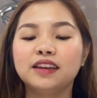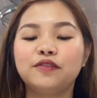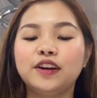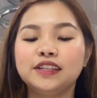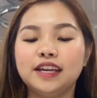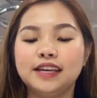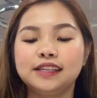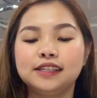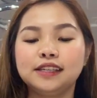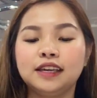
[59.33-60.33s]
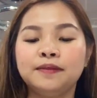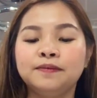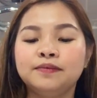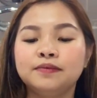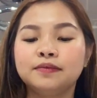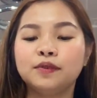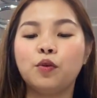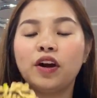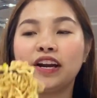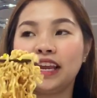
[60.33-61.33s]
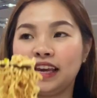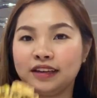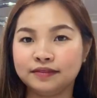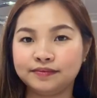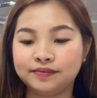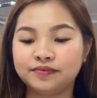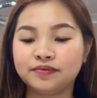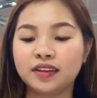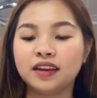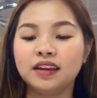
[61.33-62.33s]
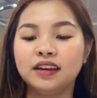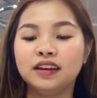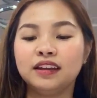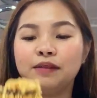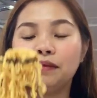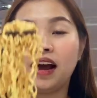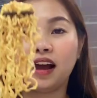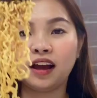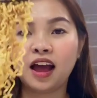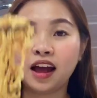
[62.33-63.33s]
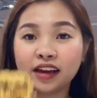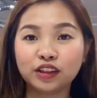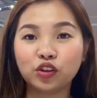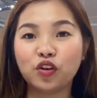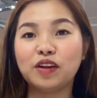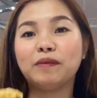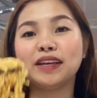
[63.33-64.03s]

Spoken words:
First is, warning. Mahanghang ito and